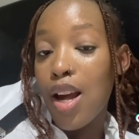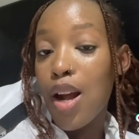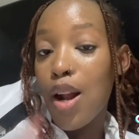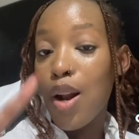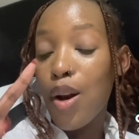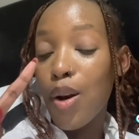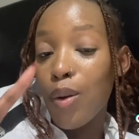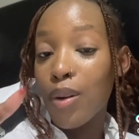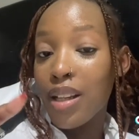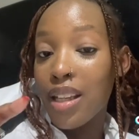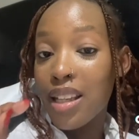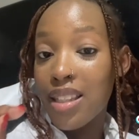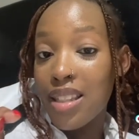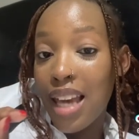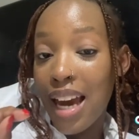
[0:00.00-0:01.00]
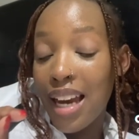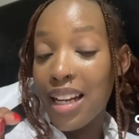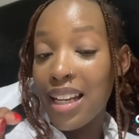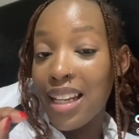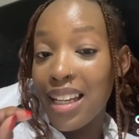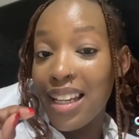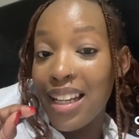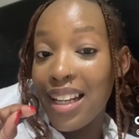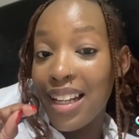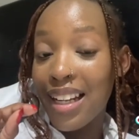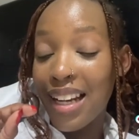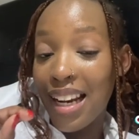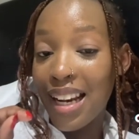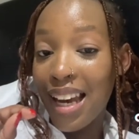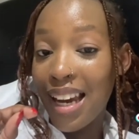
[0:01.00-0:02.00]
lungisani
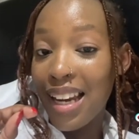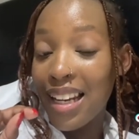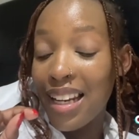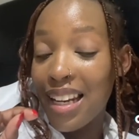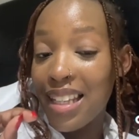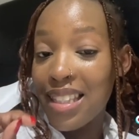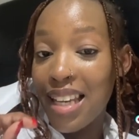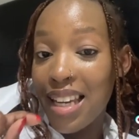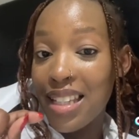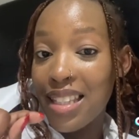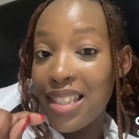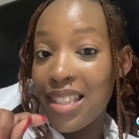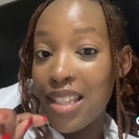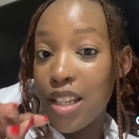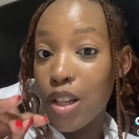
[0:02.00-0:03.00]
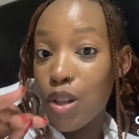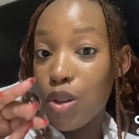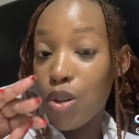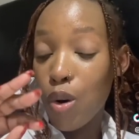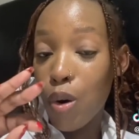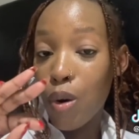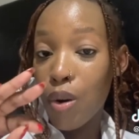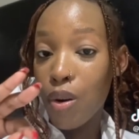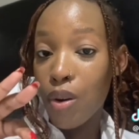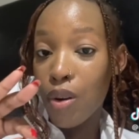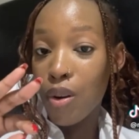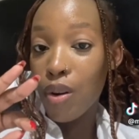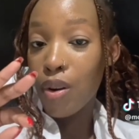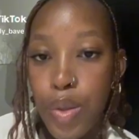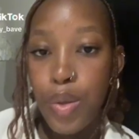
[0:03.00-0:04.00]
indlela enenza izinto.
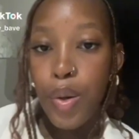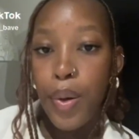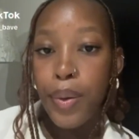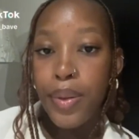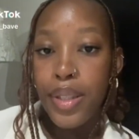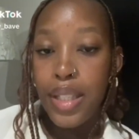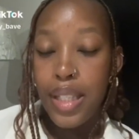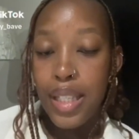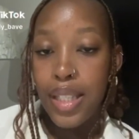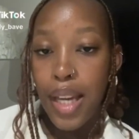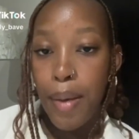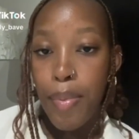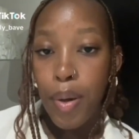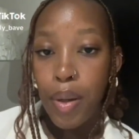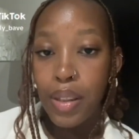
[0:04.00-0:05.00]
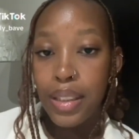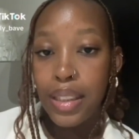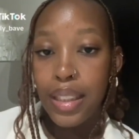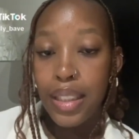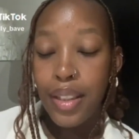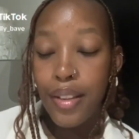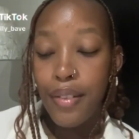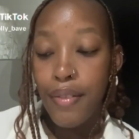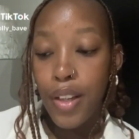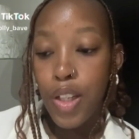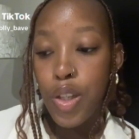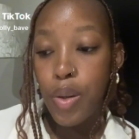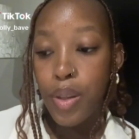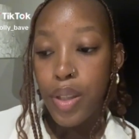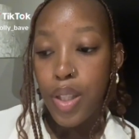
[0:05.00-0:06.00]
So since I posted the
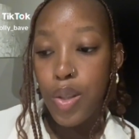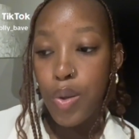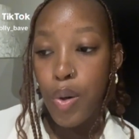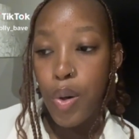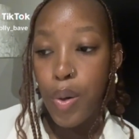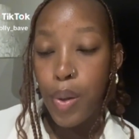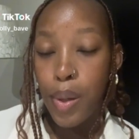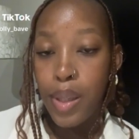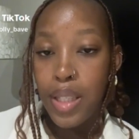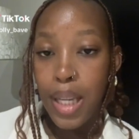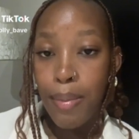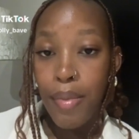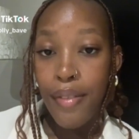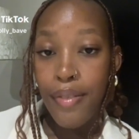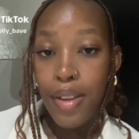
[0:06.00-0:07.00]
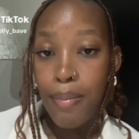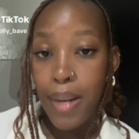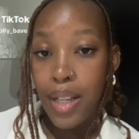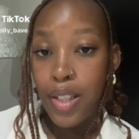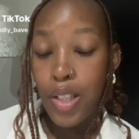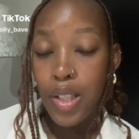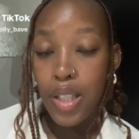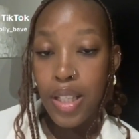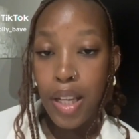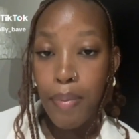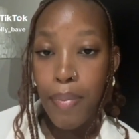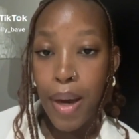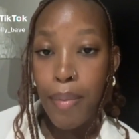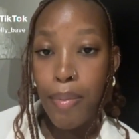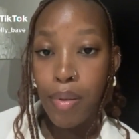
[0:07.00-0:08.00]
video izolo, some of the managers at
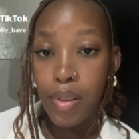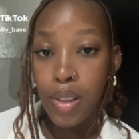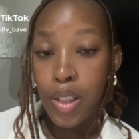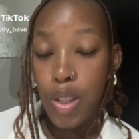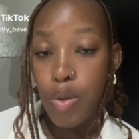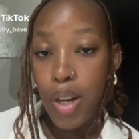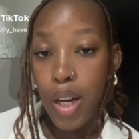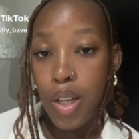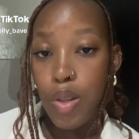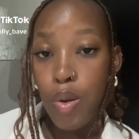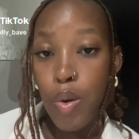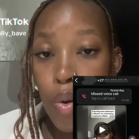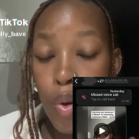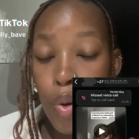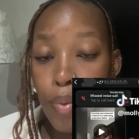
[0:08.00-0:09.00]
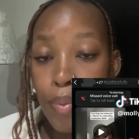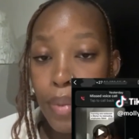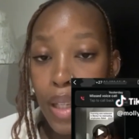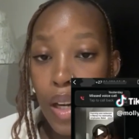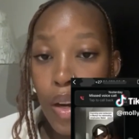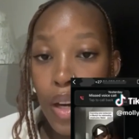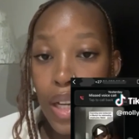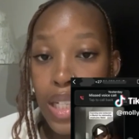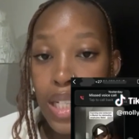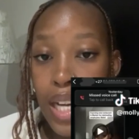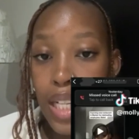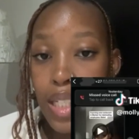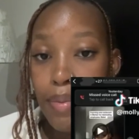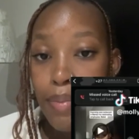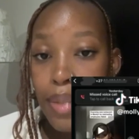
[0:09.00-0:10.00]
Babel did try to call me,
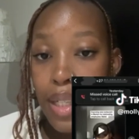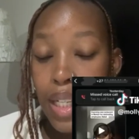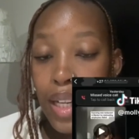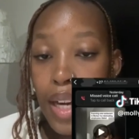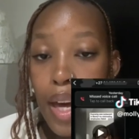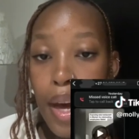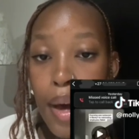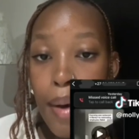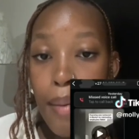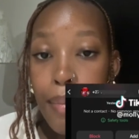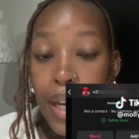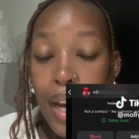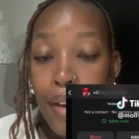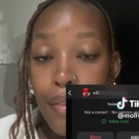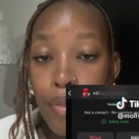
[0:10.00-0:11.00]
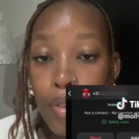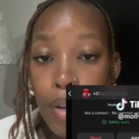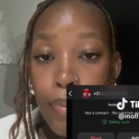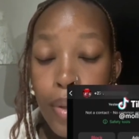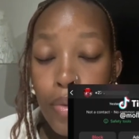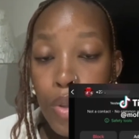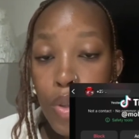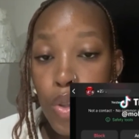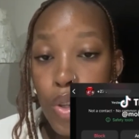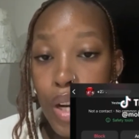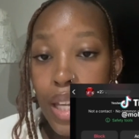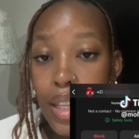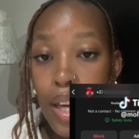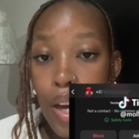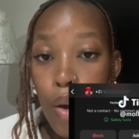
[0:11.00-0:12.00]
contact me, but I've not been returning
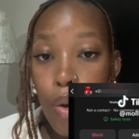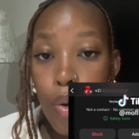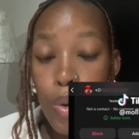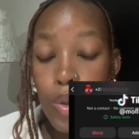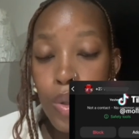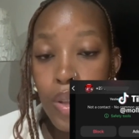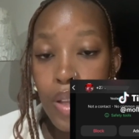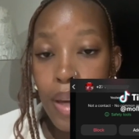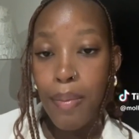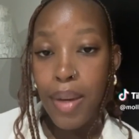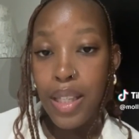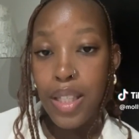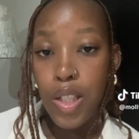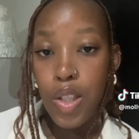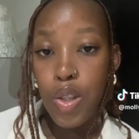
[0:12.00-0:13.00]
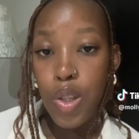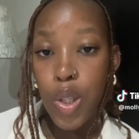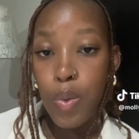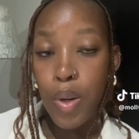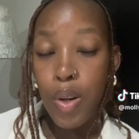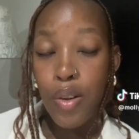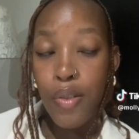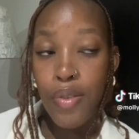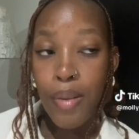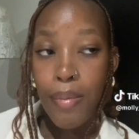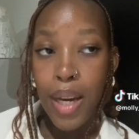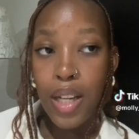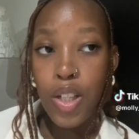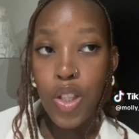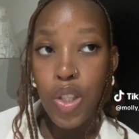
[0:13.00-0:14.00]
their calls or their messages. One of the
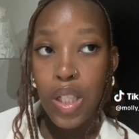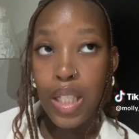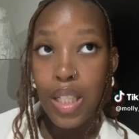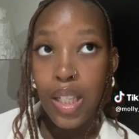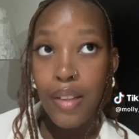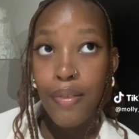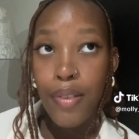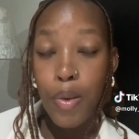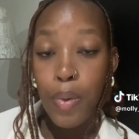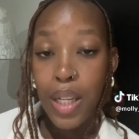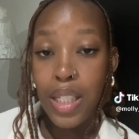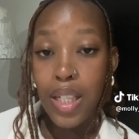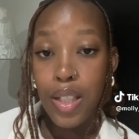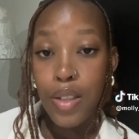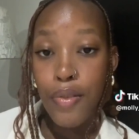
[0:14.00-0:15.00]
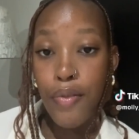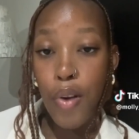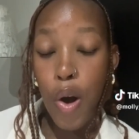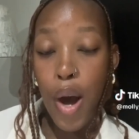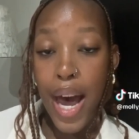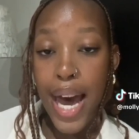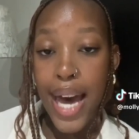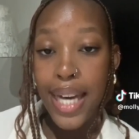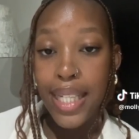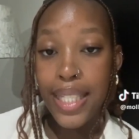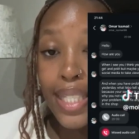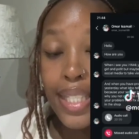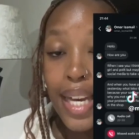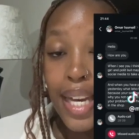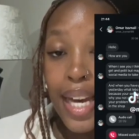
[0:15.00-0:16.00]
managers even went as far as
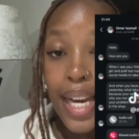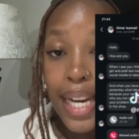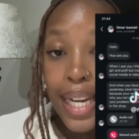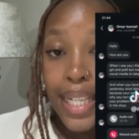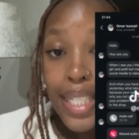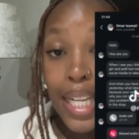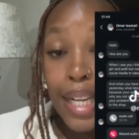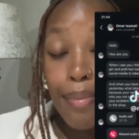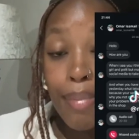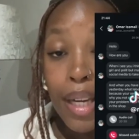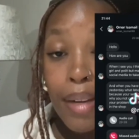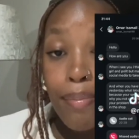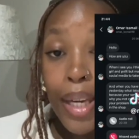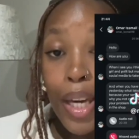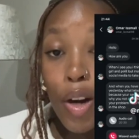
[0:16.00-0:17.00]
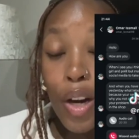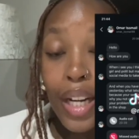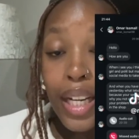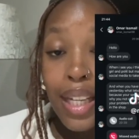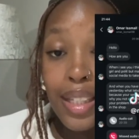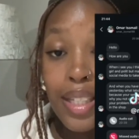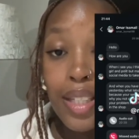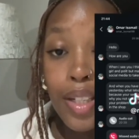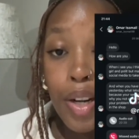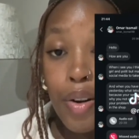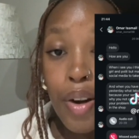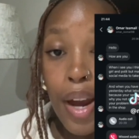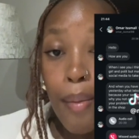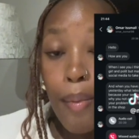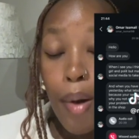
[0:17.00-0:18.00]
DMing me on
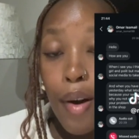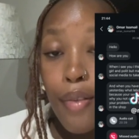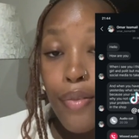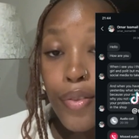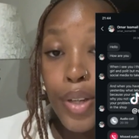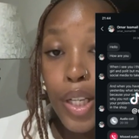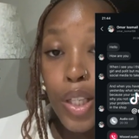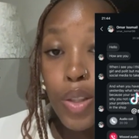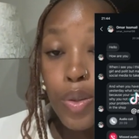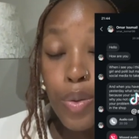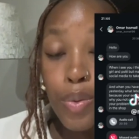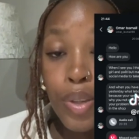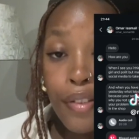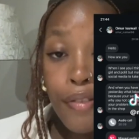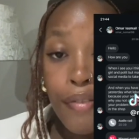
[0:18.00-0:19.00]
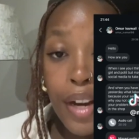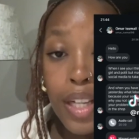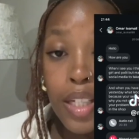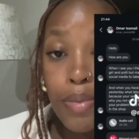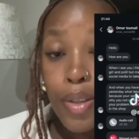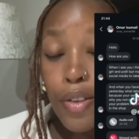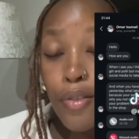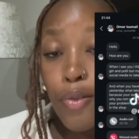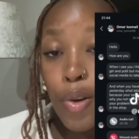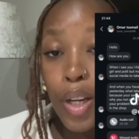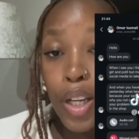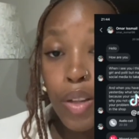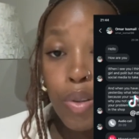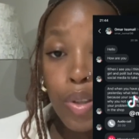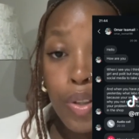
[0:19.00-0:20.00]
Instagram, offering to refund me for a
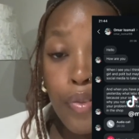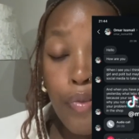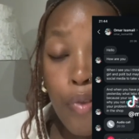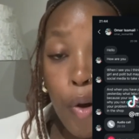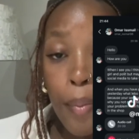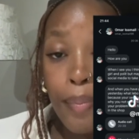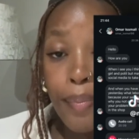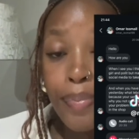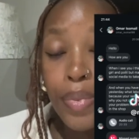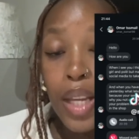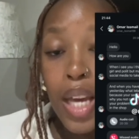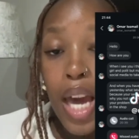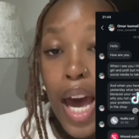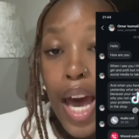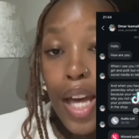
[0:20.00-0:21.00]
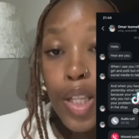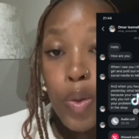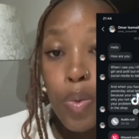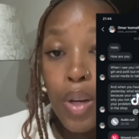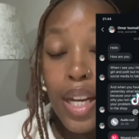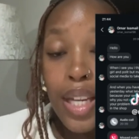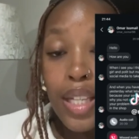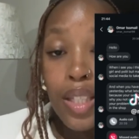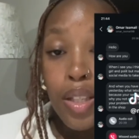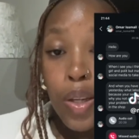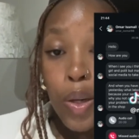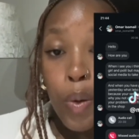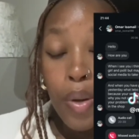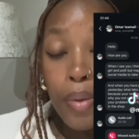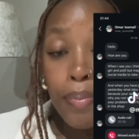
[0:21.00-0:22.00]
uniform as well as the
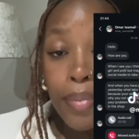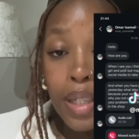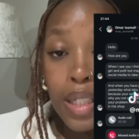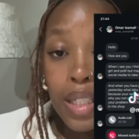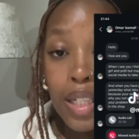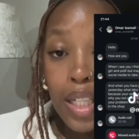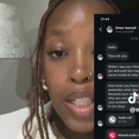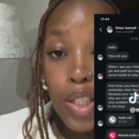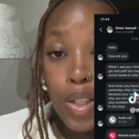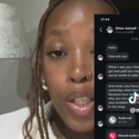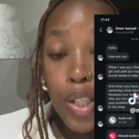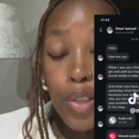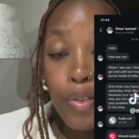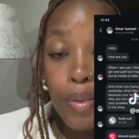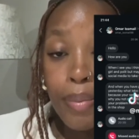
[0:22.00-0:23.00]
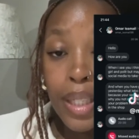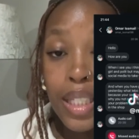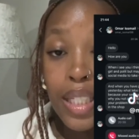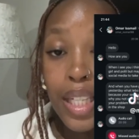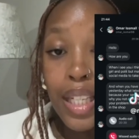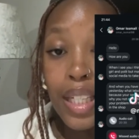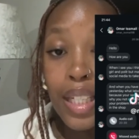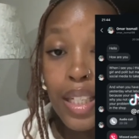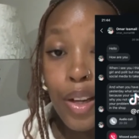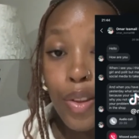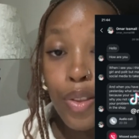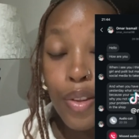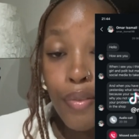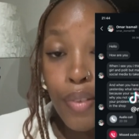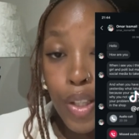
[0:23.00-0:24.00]
equipment in exchange for me taking down the
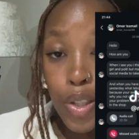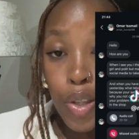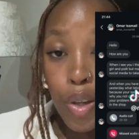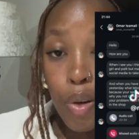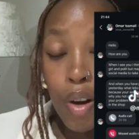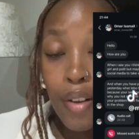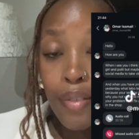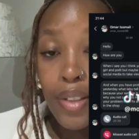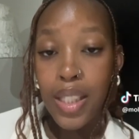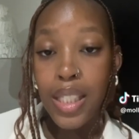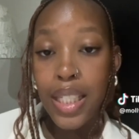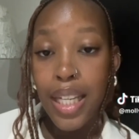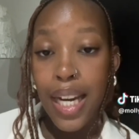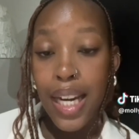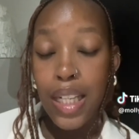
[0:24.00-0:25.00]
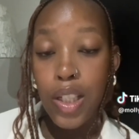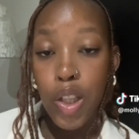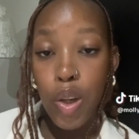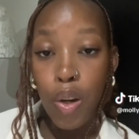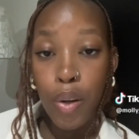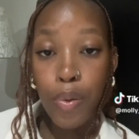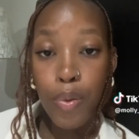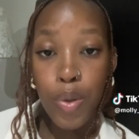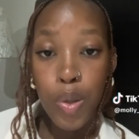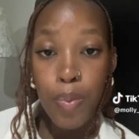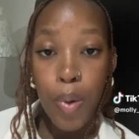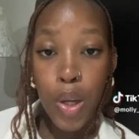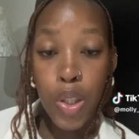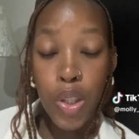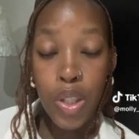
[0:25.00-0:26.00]
video. Obviously, I did not
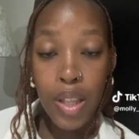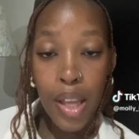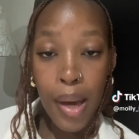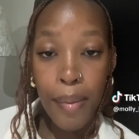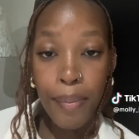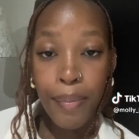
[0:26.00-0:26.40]
respond to them.